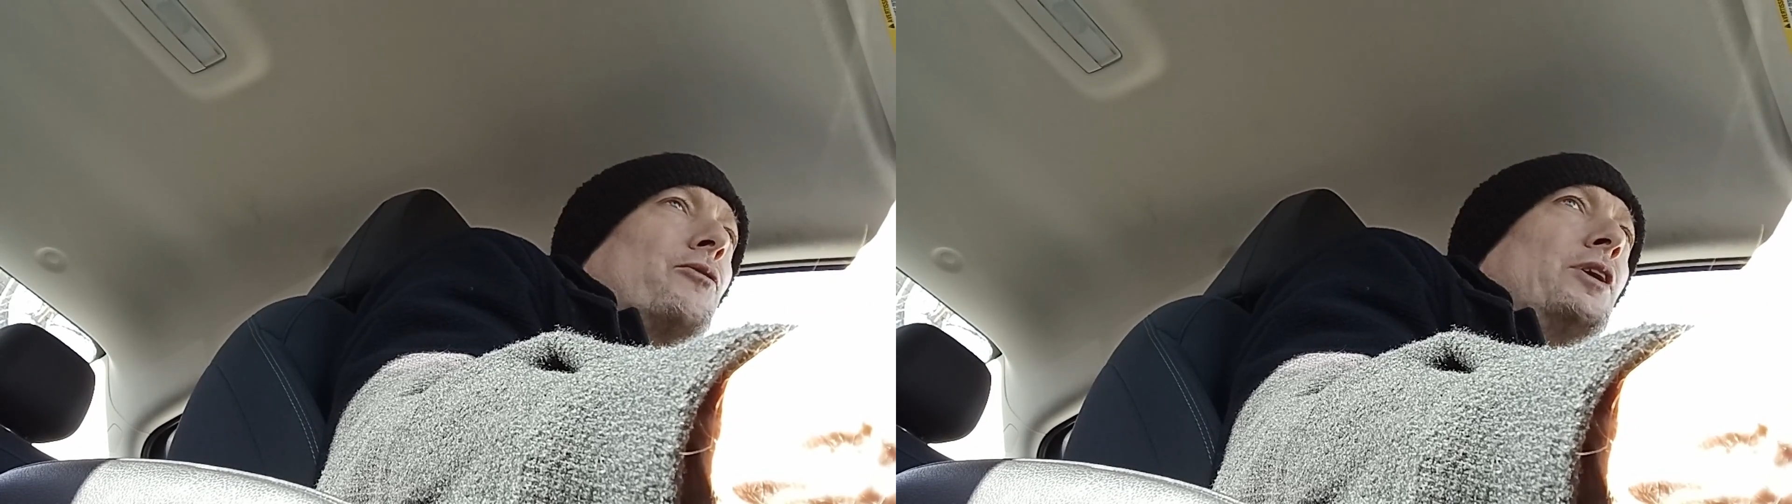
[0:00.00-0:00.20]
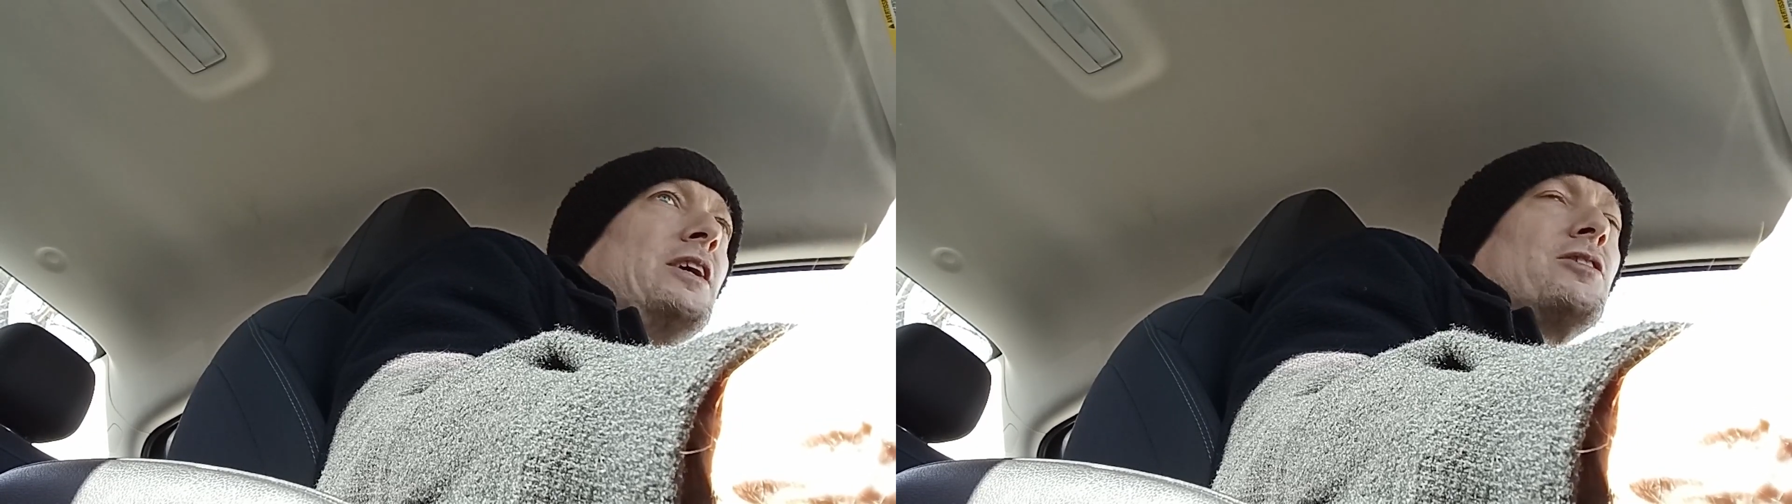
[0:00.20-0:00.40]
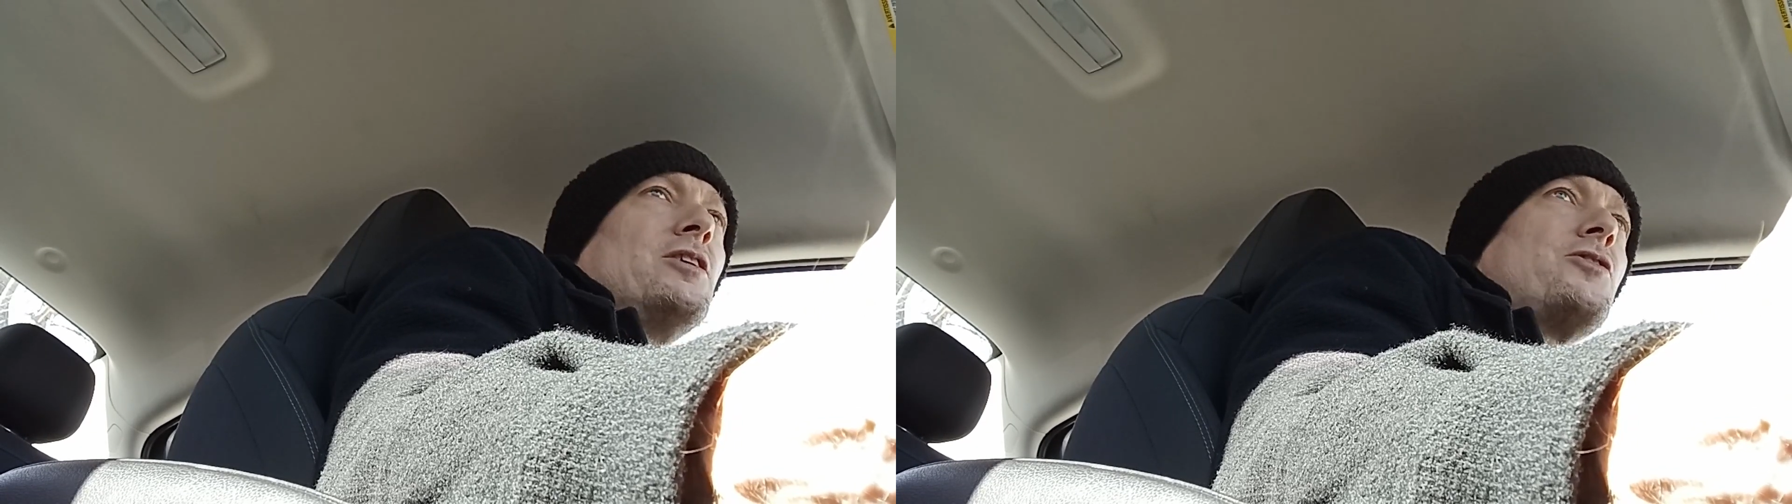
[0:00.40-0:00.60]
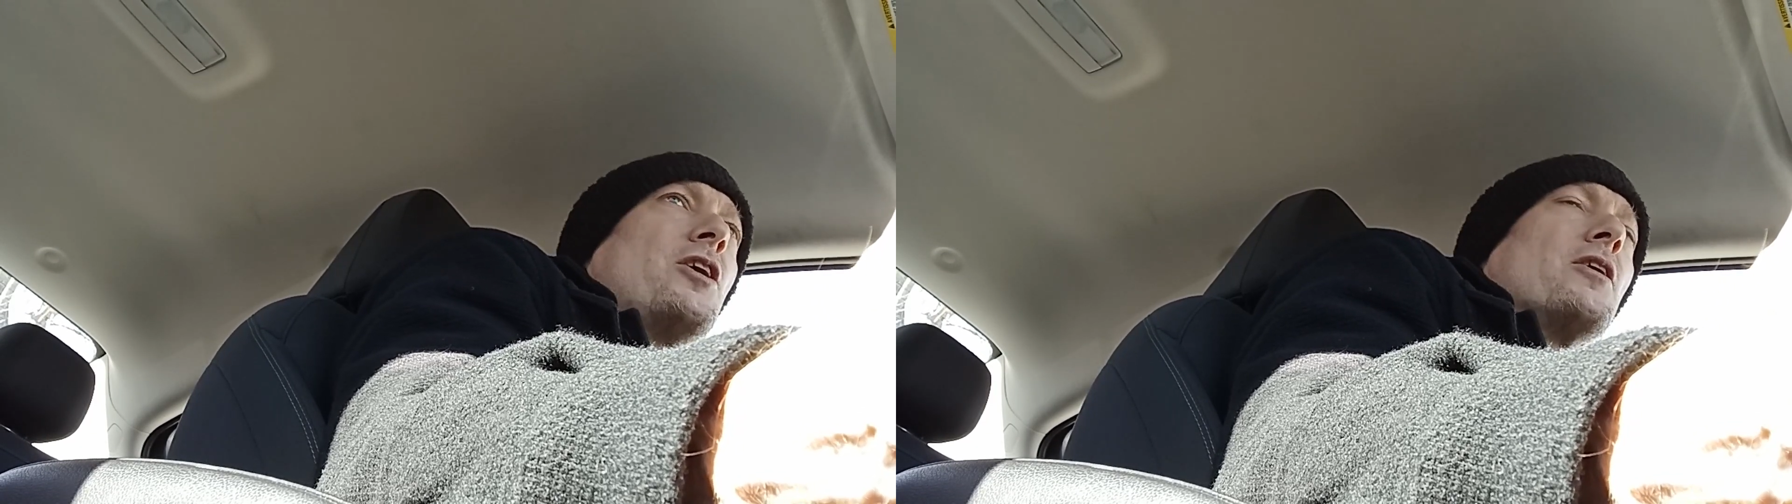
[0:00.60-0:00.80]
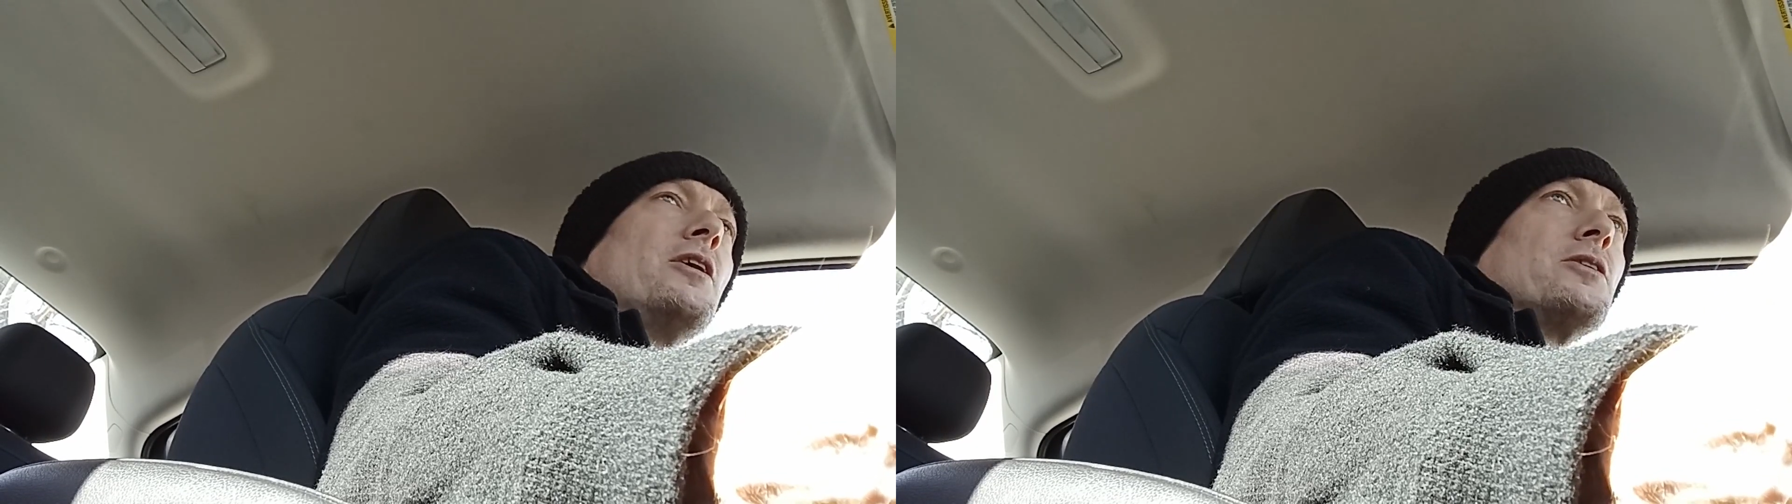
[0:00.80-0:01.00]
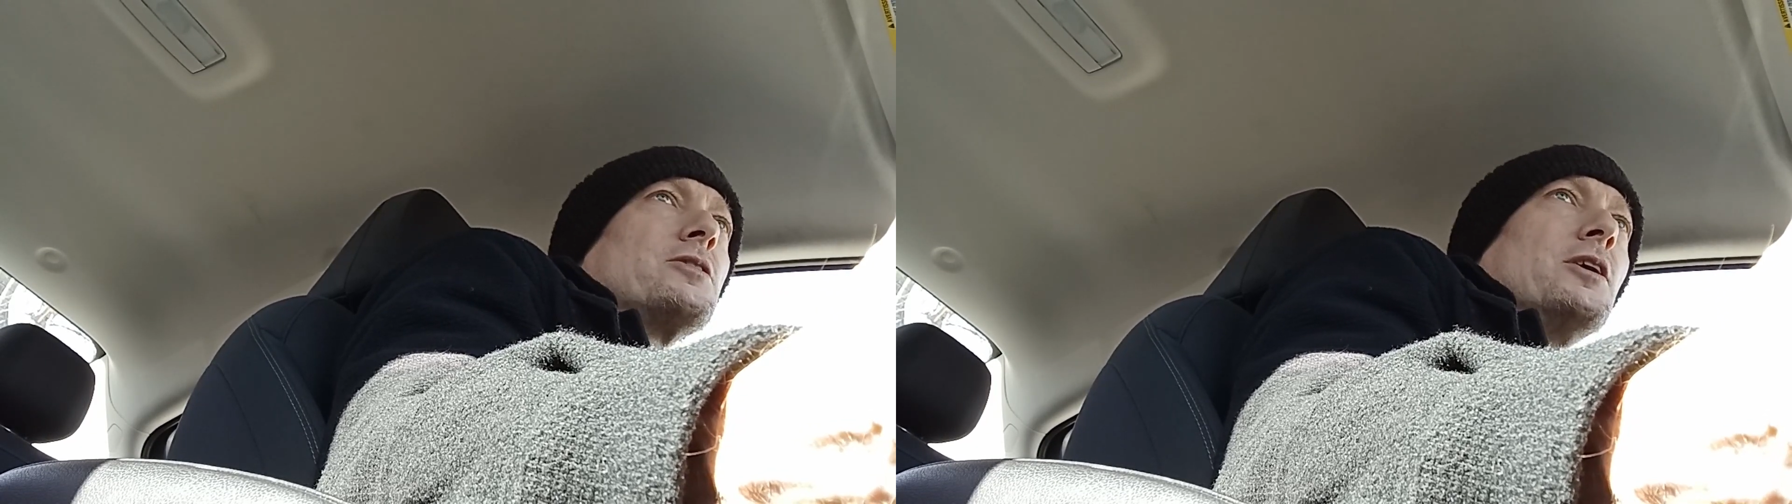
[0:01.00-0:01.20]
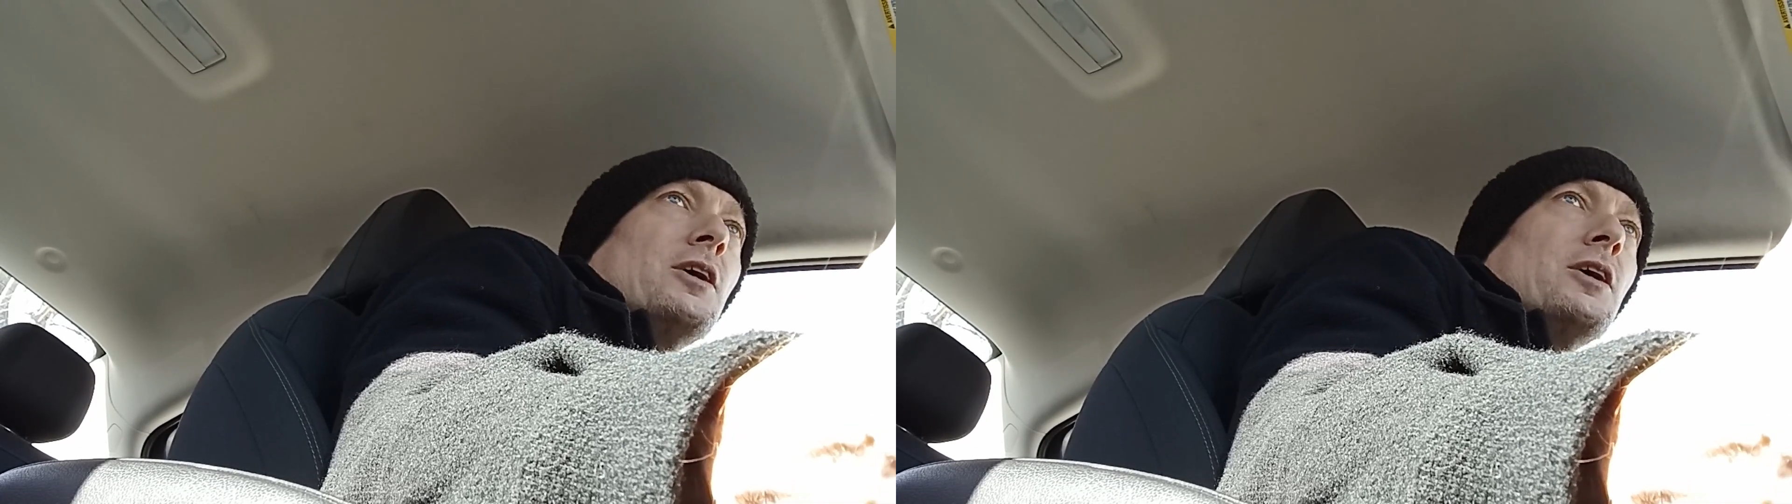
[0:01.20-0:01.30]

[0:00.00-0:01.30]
leans into Cheerios,